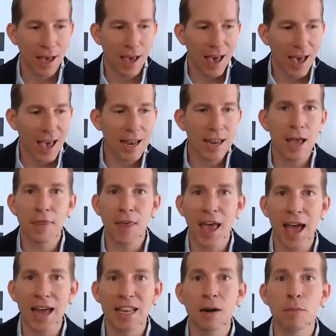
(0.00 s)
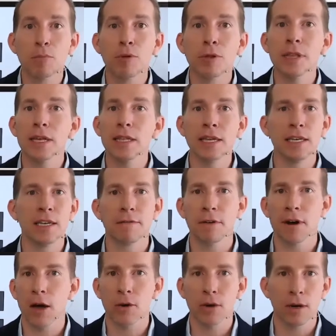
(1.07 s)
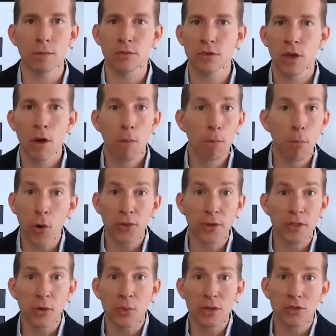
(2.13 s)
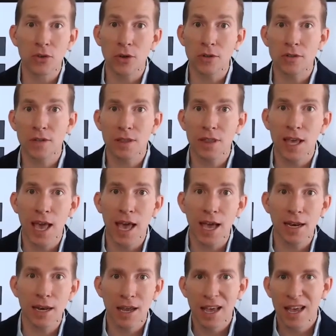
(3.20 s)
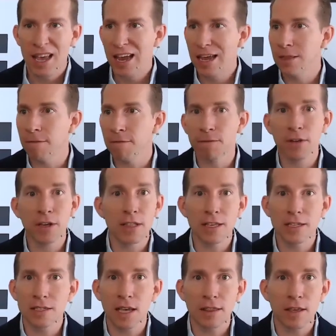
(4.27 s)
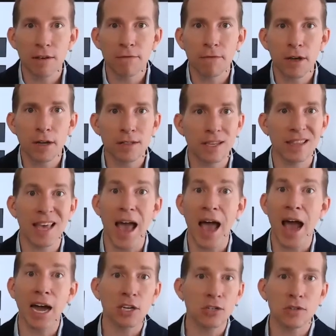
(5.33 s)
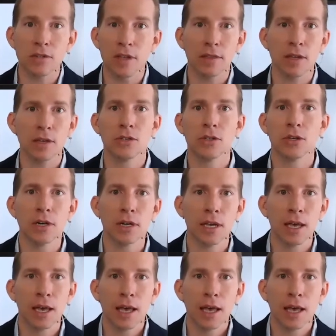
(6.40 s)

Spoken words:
and yet they had completely different outcomes, both in the results that they had, in the feelings that they felt, and the actions that they took.